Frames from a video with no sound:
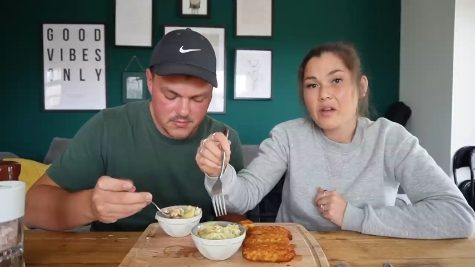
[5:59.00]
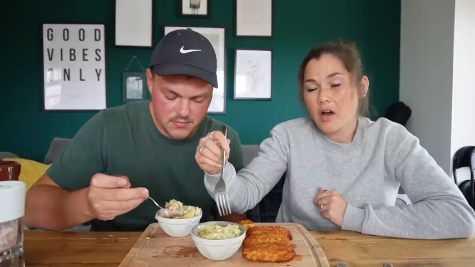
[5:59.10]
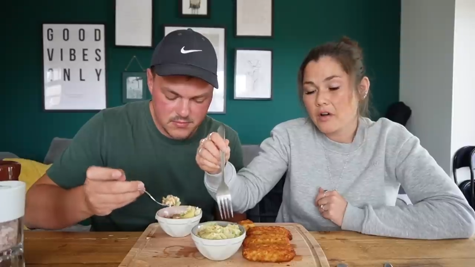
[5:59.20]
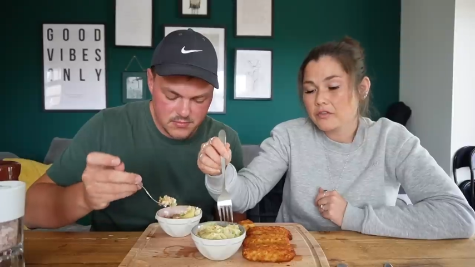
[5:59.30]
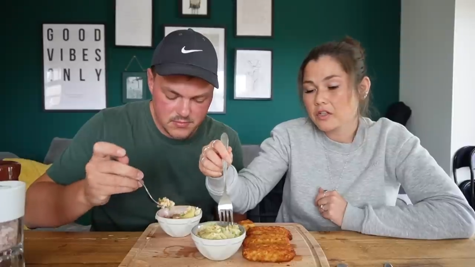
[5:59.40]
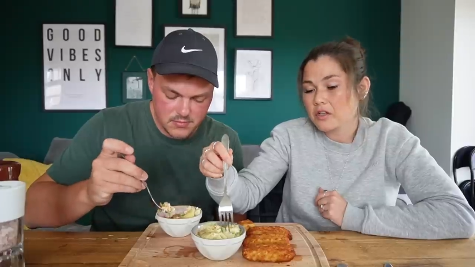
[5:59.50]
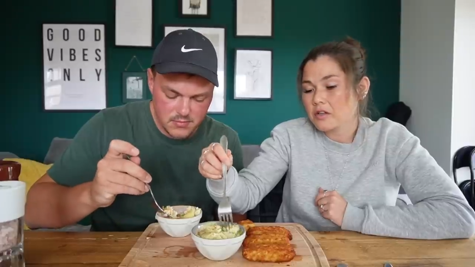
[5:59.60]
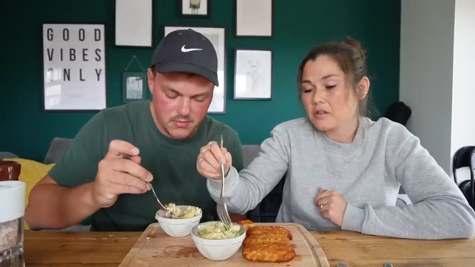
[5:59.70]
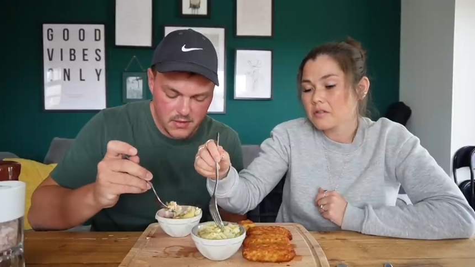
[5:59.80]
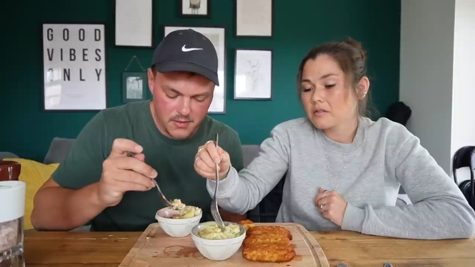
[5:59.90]

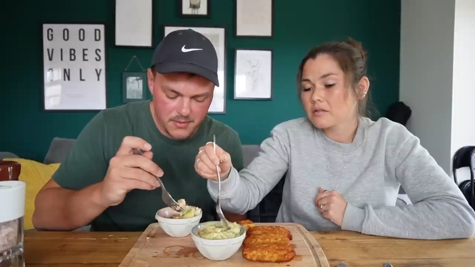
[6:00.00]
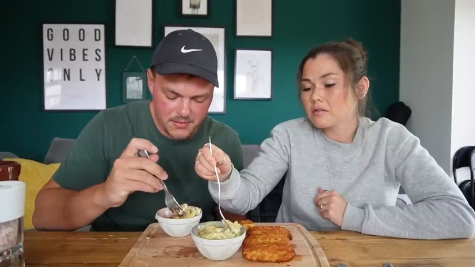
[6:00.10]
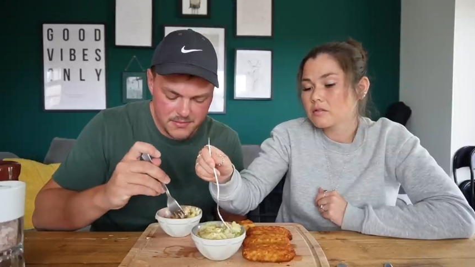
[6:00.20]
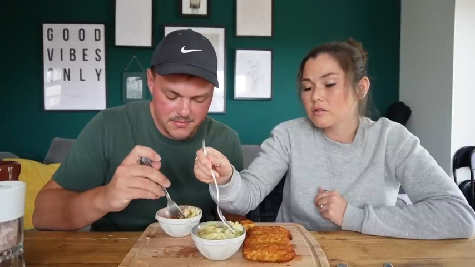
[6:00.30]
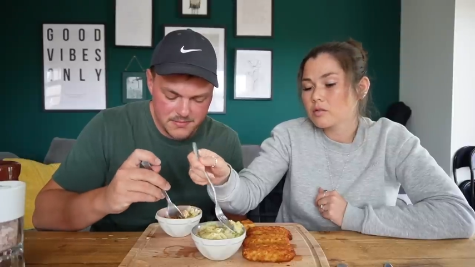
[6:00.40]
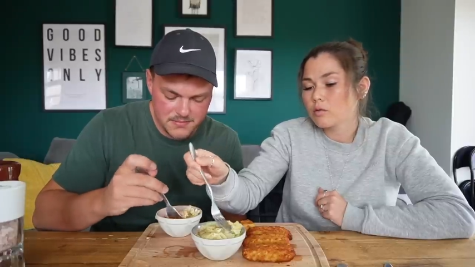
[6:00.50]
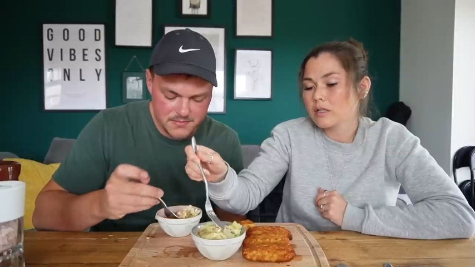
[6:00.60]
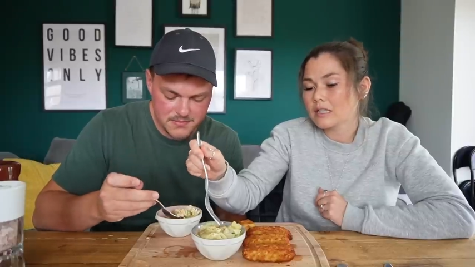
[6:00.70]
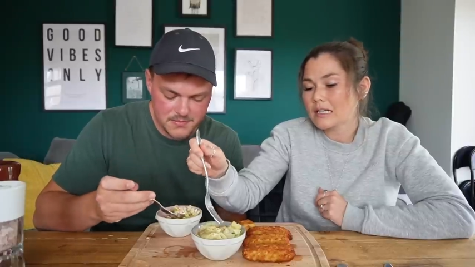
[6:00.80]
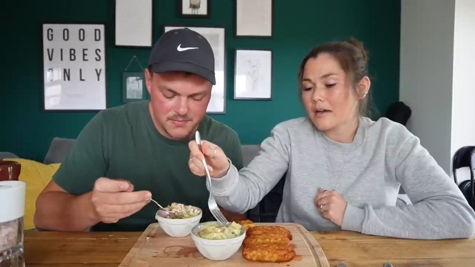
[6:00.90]
Speaker 1: after
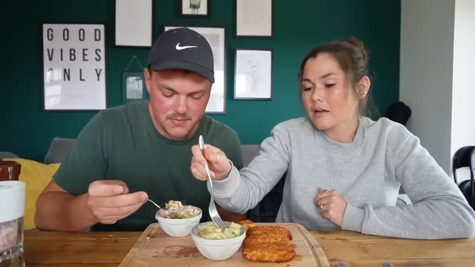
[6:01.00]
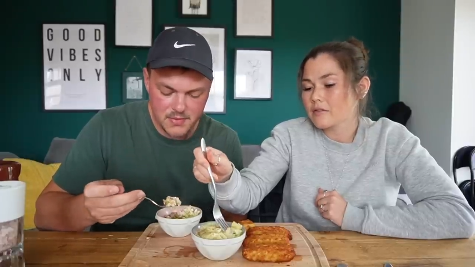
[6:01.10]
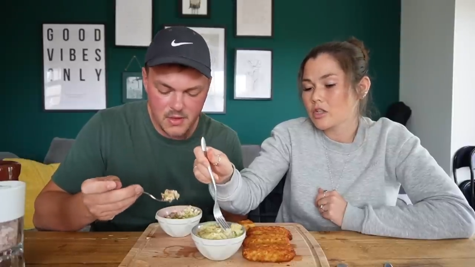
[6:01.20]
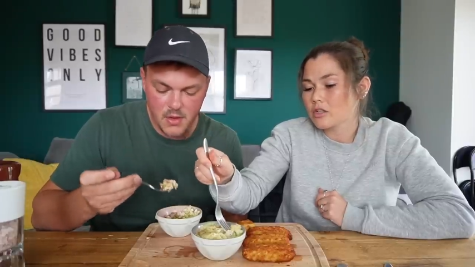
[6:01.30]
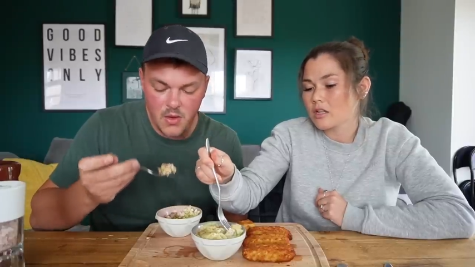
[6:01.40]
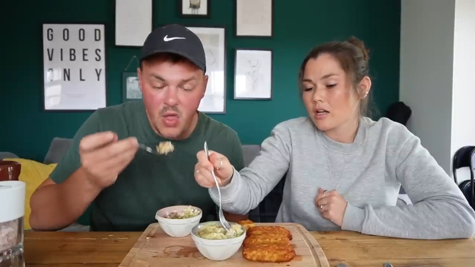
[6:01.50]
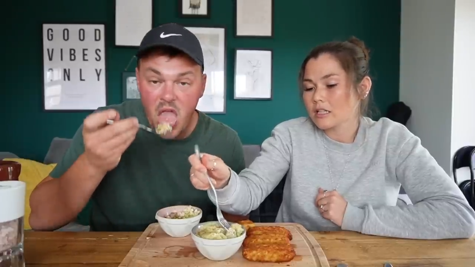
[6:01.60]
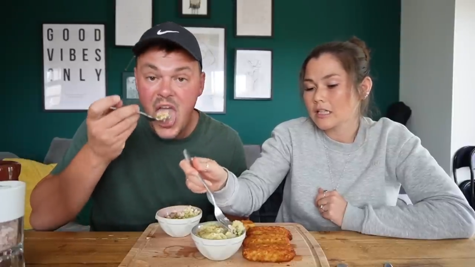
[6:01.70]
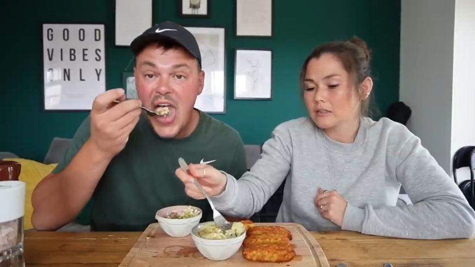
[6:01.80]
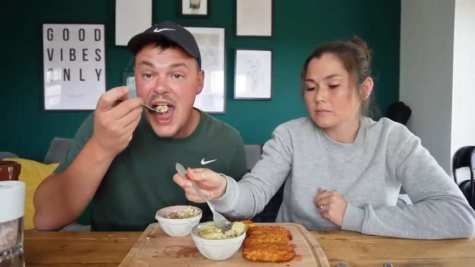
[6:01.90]
cooling it down ever so
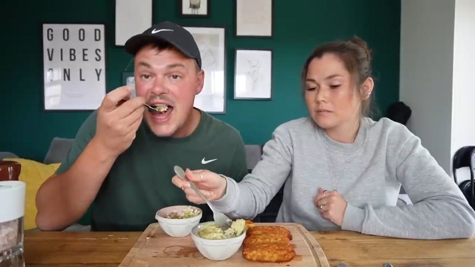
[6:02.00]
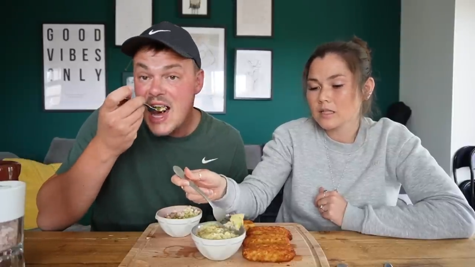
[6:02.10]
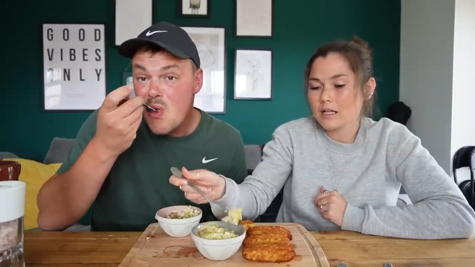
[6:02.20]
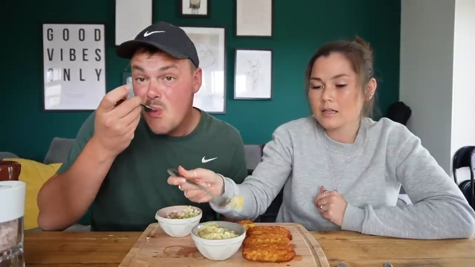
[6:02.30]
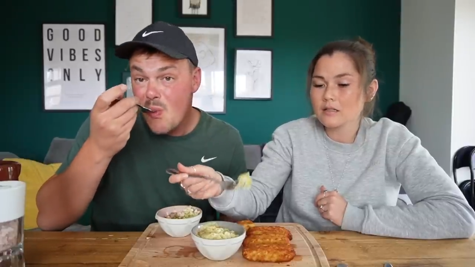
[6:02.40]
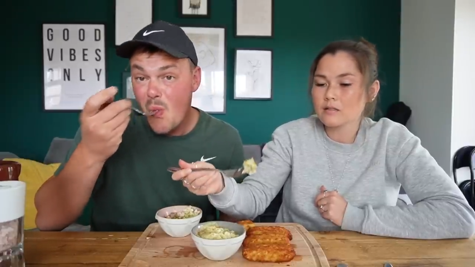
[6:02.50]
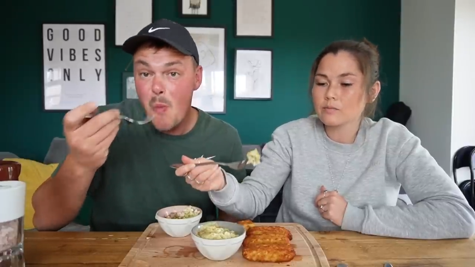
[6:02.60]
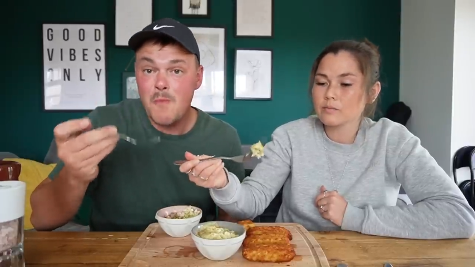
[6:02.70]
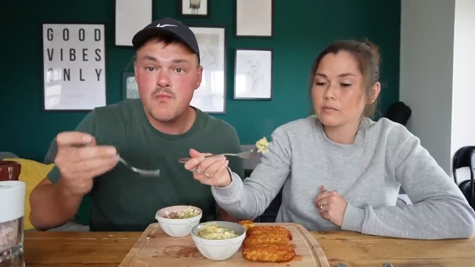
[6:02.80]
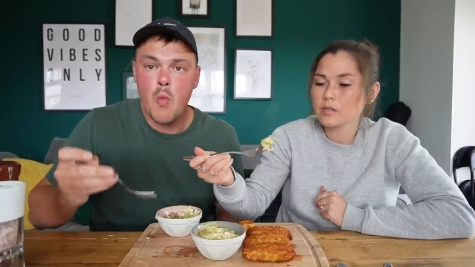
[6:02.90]
slightly, that is
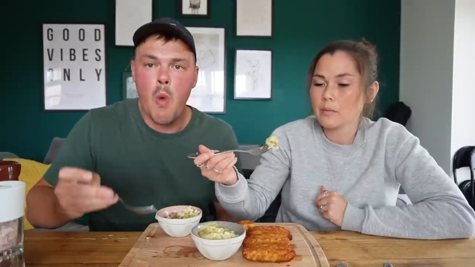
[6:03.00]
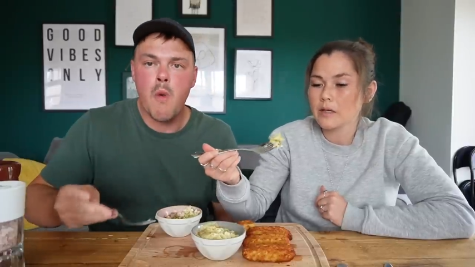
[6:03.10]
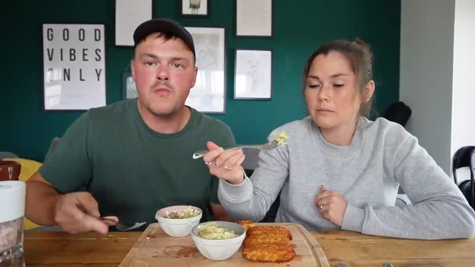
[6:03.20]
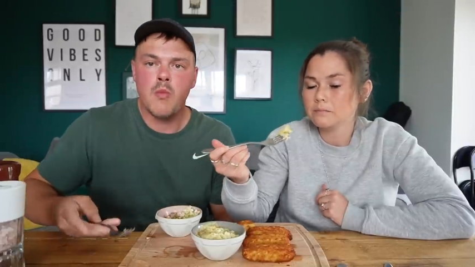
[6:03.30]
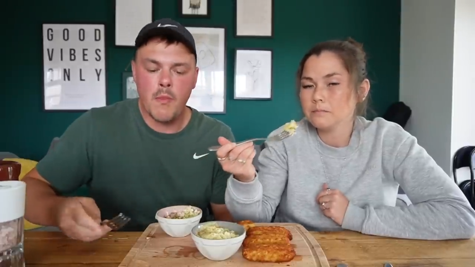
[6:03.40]
yummy.